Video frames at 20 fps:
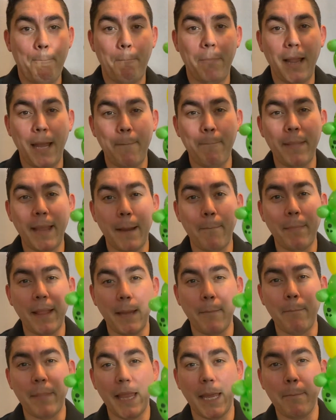Blam, blam,
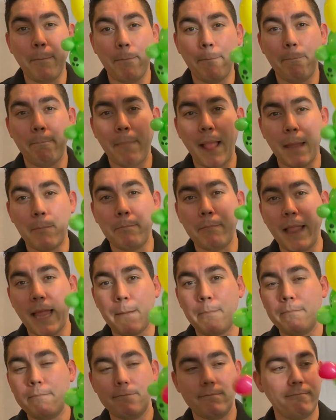blam, blam, blam,
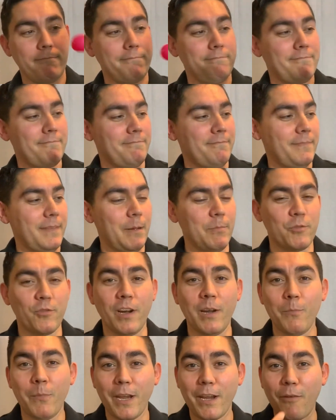blam. I'm
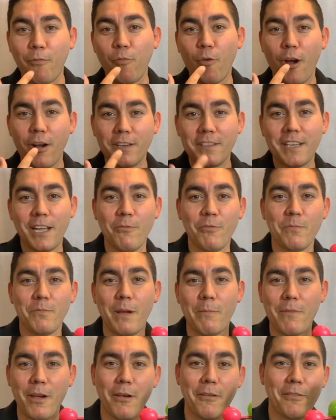trying to make a frog sound with my
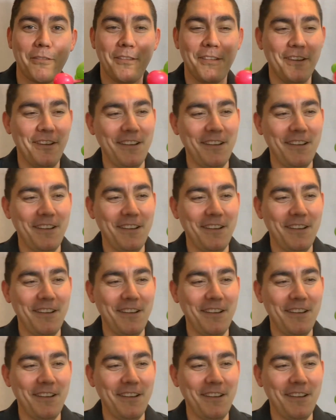mouth.